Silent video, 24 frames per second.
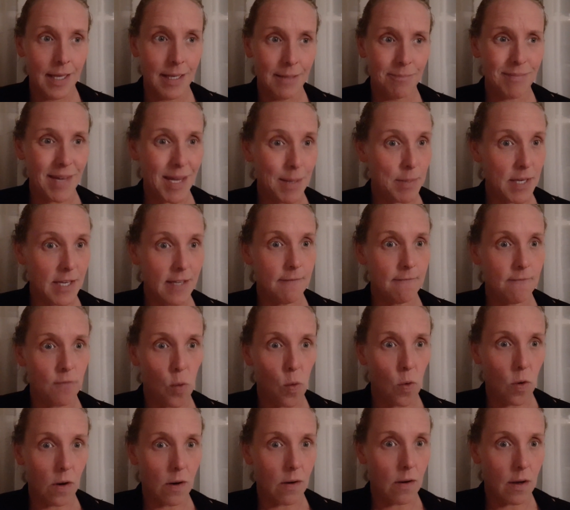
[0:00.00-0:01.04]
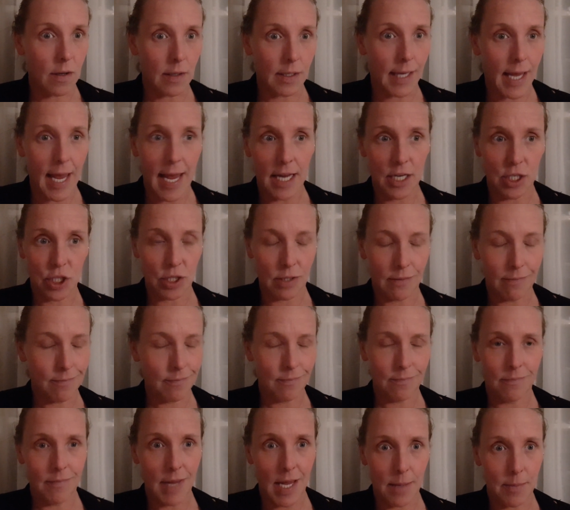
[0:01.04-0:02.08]
maybe four on occasion,
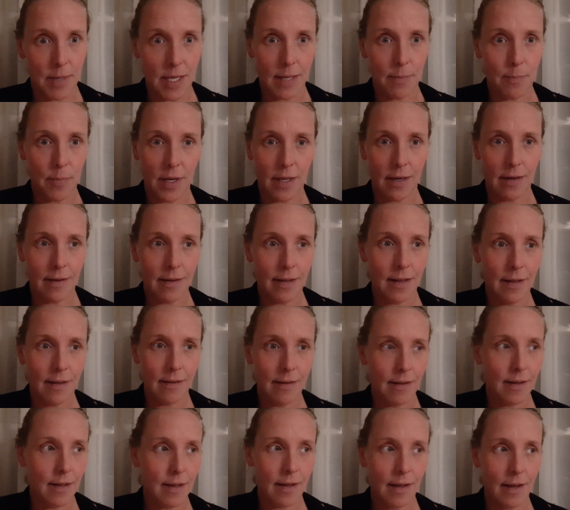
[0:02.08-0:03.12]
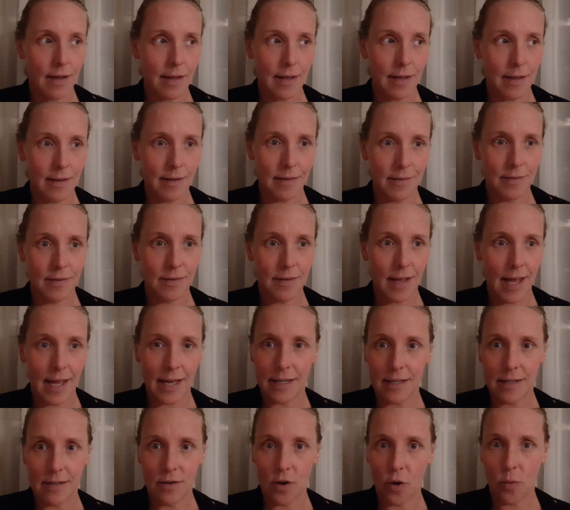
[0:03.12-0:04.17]
maybe. But
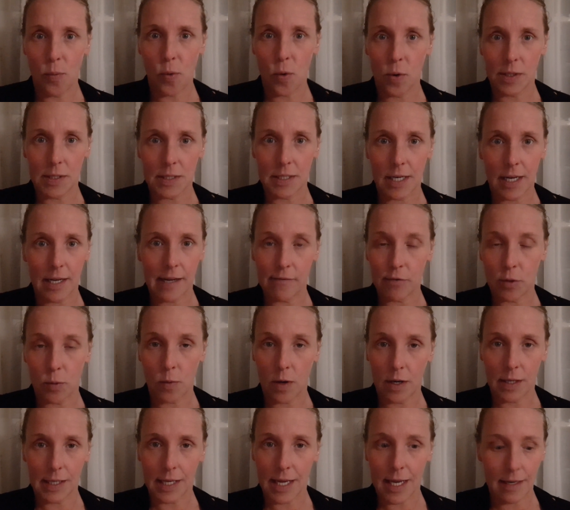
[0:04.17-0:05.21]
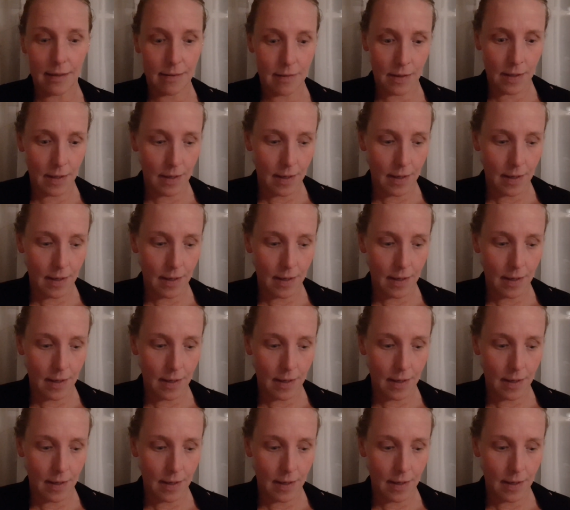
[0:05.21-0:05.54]
at no point did I ever want to get